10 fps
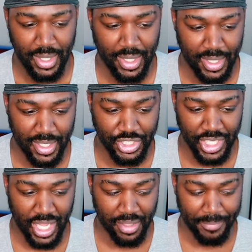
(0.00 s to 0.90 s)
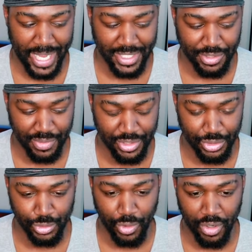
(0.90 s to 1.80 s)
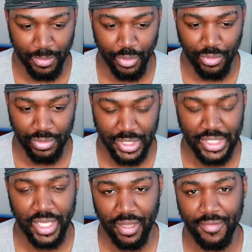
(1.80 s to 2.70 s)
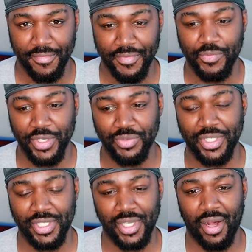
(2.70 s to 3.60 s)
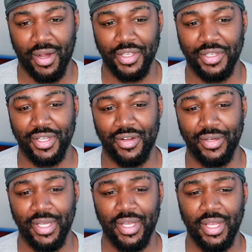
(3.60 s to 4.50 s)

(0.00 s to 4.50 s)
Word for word: uh, Jaller back to its normal self, which we saw, you know.